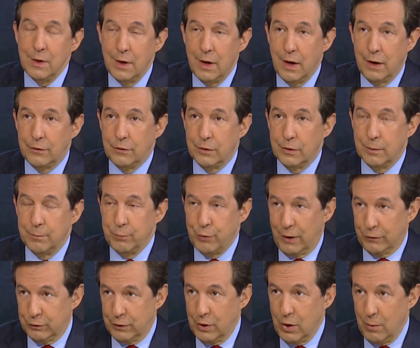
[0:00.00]
under
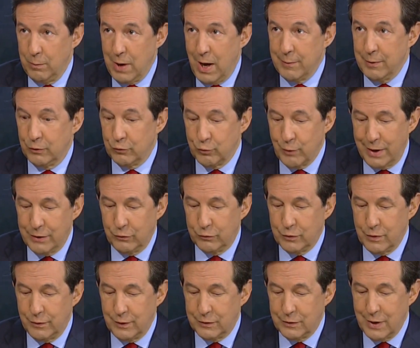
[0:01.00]
President Obama's Race
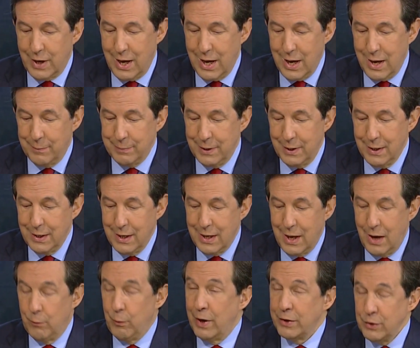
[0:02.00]
to the Top,
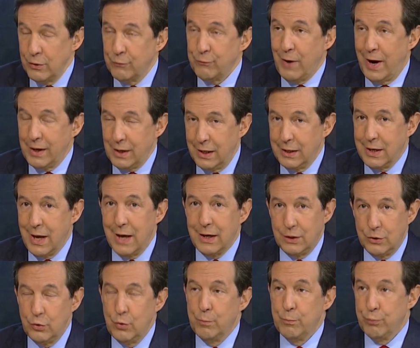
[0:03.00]
and when you finally got it,
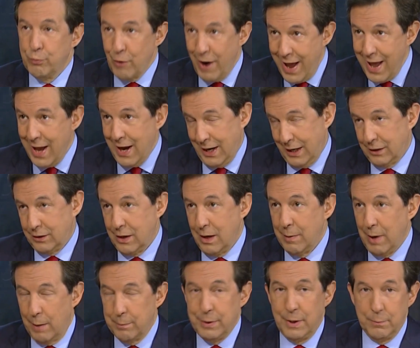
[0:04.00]
you bragged
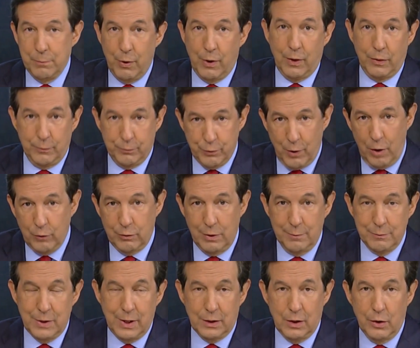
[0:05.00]
about being part of the program.
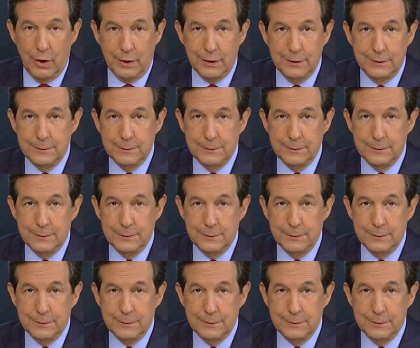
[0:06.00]
Take a look.